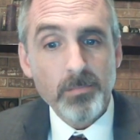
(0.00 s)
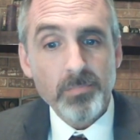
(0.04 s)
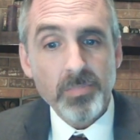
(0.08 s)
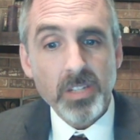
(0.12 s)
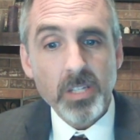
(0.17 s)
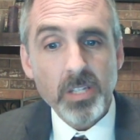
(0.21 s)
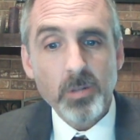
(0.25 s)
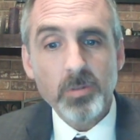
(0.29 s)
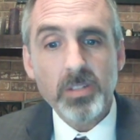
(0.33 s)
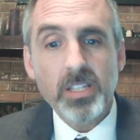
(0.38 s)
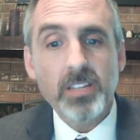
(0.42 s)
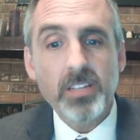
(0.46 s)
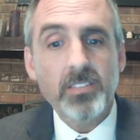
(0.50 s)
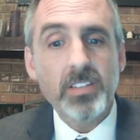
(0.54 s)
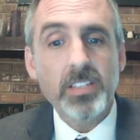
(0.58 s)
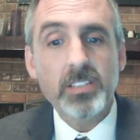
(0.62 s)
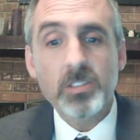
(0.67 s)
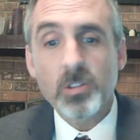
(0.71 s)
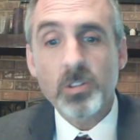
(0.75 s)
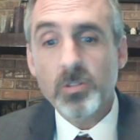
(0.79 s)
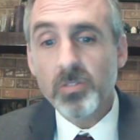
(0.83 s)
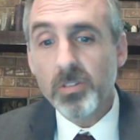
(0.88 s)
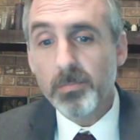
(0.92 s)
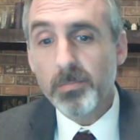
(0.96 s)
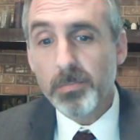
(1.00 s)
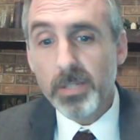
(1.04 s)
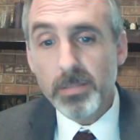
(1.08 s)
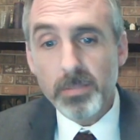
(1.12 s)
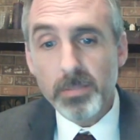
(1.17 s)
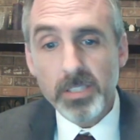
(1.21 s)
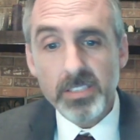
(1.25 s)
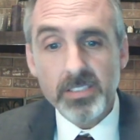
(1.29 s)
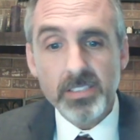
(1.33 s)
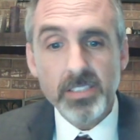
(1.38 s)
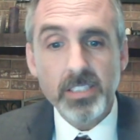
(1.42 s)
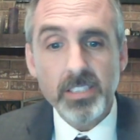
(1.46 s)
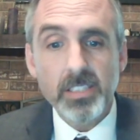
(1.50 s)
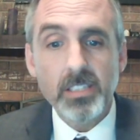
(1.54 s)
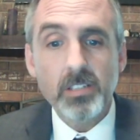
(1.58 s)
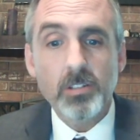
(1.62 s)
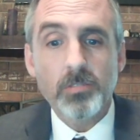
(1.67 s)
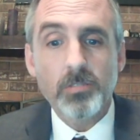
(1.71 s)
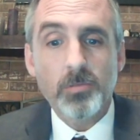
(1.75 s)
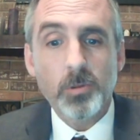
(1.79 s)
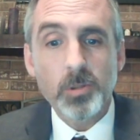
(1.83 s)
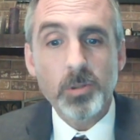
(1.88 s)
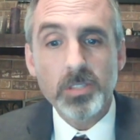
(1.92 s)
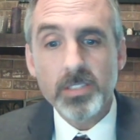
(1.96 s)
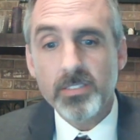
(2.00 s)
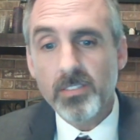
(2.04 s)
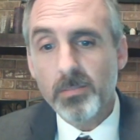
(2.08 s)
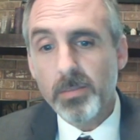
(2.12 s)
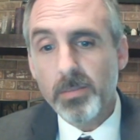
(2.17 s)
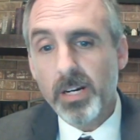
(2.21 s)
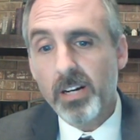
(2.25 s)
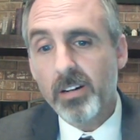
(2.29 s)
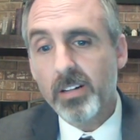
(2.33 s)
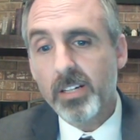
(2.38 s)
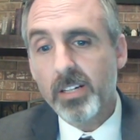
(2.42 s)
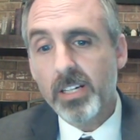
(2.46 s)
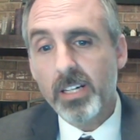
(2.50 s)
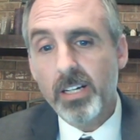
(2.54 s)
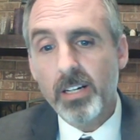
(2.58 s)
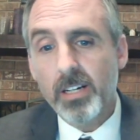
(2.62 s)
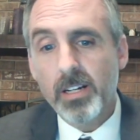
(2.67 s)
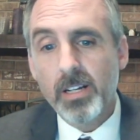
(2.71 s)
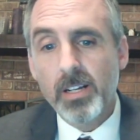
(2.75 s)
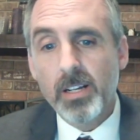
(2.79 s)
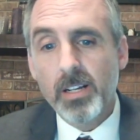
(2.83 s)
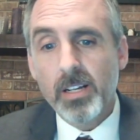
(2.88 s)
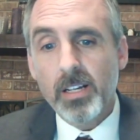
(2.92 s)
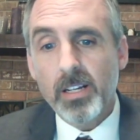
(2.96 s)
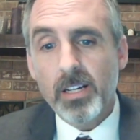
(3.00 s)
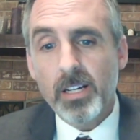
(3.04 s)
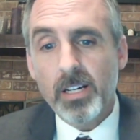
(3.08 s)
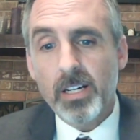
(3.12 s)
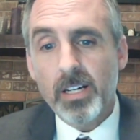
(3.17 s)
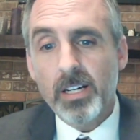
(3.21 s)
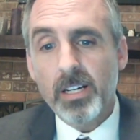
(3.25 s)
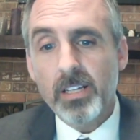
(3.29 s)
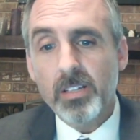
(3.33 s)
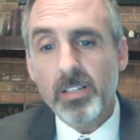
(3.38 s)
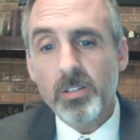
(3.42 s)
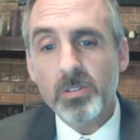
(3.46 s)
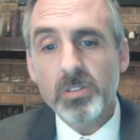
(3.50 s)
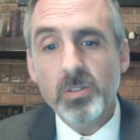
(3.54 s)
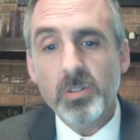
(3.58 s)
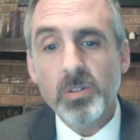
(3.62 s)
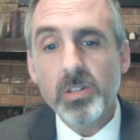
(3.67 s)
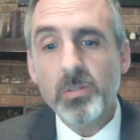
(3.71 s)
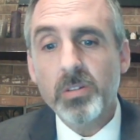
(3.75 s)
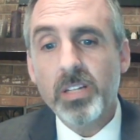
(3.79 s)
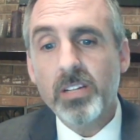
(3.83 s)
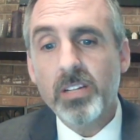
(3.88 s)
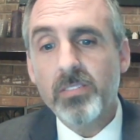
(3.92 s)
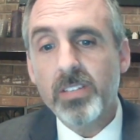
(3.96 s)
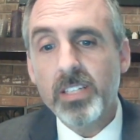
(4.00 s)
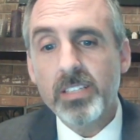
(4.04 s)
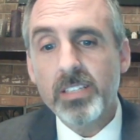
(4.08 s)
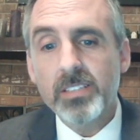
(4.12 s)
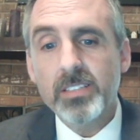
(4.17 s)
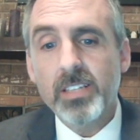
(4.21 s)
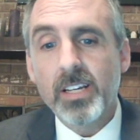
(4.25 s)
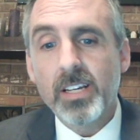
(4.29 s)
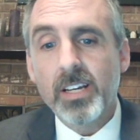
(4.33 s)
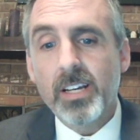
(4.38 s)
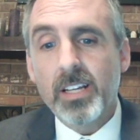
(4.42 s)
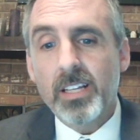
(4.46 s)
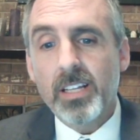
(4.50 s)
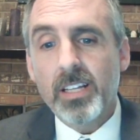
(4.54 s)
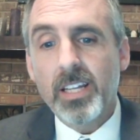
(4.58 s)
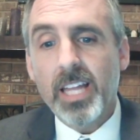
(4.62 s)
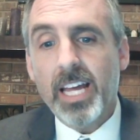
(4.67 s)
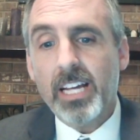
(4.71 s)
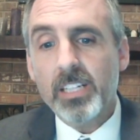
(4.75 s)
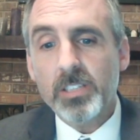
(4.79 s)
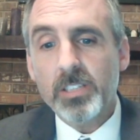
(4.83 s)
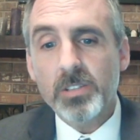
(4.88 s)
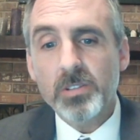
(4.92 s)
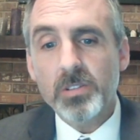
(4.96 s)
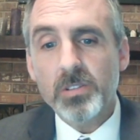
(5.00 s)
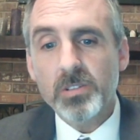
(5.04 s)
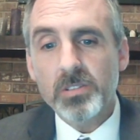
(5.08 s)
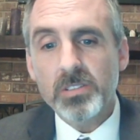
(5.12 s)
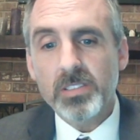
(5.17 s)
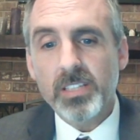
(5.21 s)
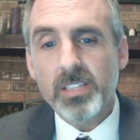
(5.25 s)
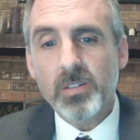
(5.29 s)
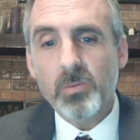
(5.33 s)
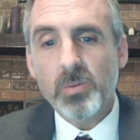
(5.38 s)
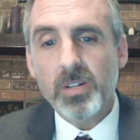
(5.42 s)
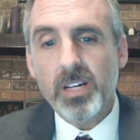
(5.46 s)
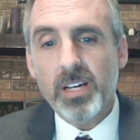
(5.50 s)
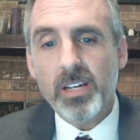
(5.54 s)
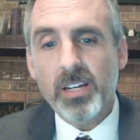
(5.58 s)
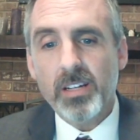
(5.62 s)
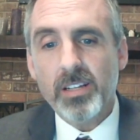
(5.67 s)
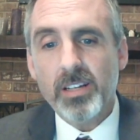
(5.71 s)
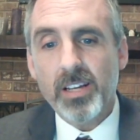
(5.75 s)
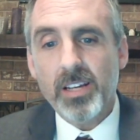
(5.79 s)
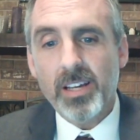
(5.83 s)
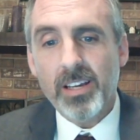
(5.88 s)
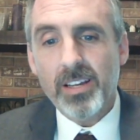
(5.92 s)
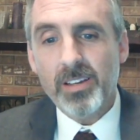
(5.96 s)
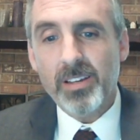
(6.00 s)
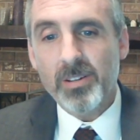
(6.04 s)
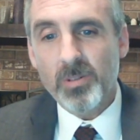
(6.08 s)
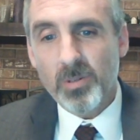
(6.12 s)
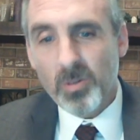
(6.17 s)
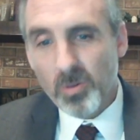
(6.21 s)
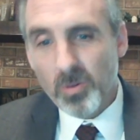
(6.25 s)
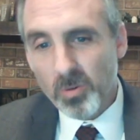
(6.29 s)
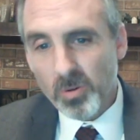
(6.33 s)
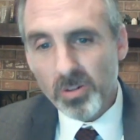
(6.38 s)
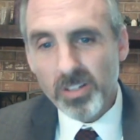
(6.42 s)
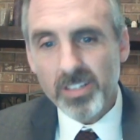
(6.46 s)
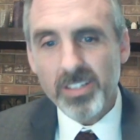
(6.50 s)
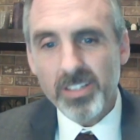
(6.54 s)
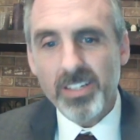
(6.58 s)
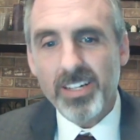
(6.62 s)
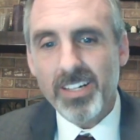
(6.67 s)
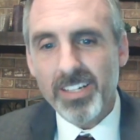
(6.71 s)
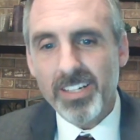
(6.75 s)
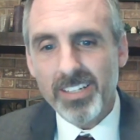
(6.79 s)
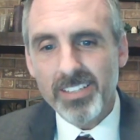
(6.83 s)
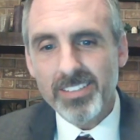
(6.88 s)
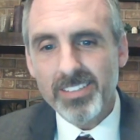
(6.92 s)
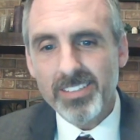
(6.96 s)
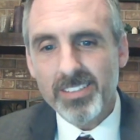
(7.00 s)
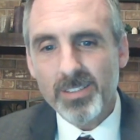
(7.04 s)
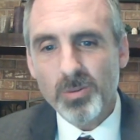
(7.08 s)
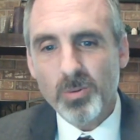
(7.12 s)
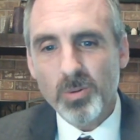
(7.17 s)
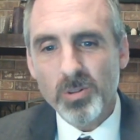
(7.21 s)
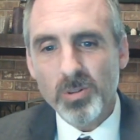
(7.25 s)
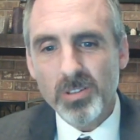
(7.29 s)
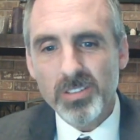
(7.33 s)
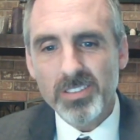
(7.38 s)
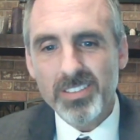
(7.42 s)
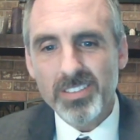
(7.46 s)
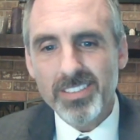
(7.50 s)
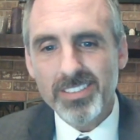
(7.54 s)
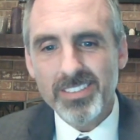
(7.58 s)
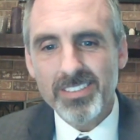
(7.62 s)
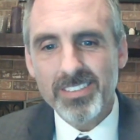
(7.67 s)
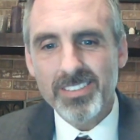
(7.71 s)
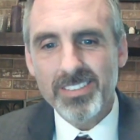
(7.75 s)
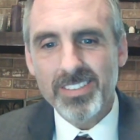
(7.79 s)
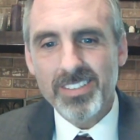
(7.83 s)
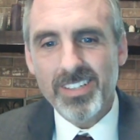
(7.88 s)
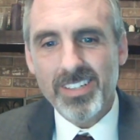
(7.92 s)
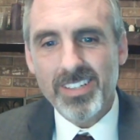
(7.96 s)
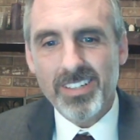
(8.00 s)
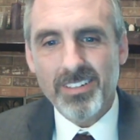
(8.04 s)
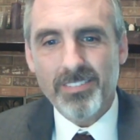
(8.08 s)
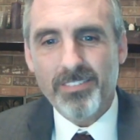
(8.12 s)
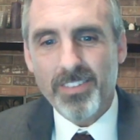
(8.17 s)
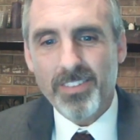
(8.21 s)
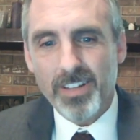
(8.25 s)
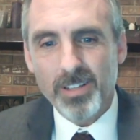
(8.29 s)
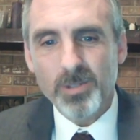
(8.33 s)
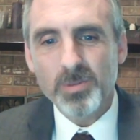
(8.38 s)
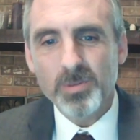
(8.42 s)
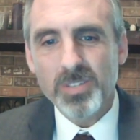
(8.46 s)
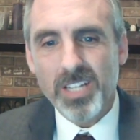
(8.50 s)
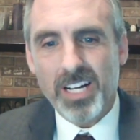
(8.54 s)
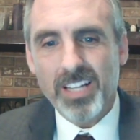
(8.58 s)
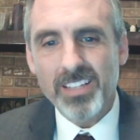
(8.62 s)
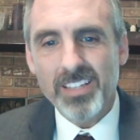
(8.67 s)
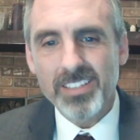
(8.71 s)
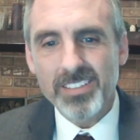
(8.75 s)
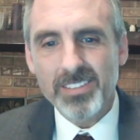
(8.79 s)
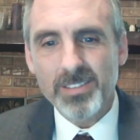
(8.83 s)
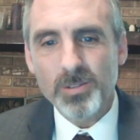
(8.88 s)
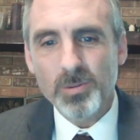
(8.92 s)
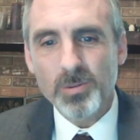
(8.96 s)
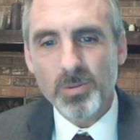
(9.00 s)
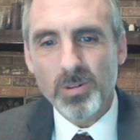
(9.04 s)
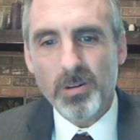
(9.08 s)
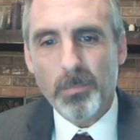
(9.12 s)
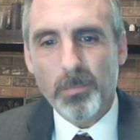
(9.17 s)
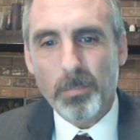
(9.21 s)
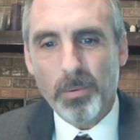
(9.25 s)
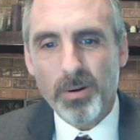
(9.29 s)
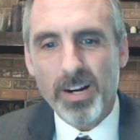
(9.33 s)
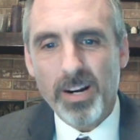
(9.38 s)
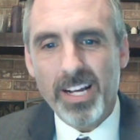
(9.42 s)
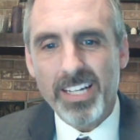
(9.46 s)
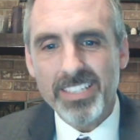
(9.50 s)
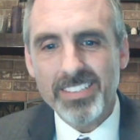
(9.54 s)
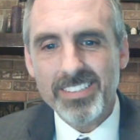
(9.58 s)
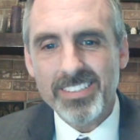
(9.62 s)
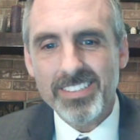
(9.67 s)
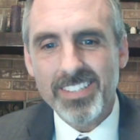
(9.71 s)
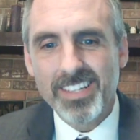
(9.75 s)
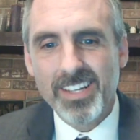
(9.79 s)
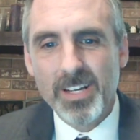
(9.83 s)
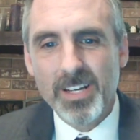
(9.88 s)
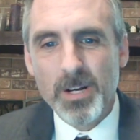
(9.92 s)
He would give these over BBC or Voice of America. So he would give these lectures that were not, you know, organized towards his fellow Dalits who were oppressed.